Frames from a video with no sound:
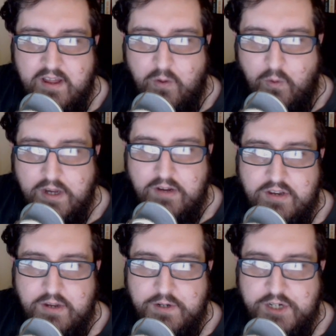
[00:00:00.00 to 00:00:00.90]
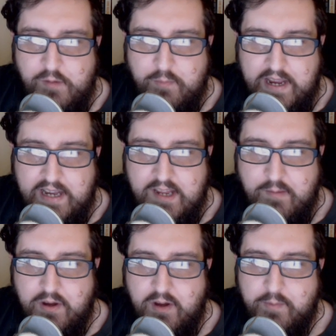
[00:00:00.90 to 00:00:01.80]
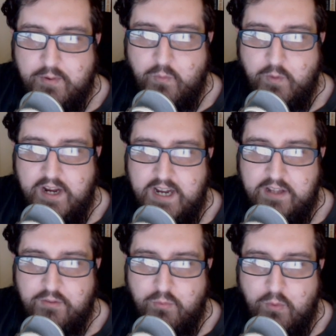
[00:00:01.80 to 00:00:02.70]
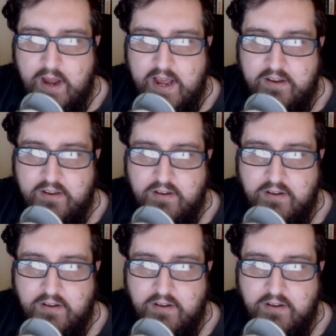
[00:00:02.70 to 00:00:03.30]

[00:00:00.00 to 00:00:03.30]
All you'd is you'd paint him up with red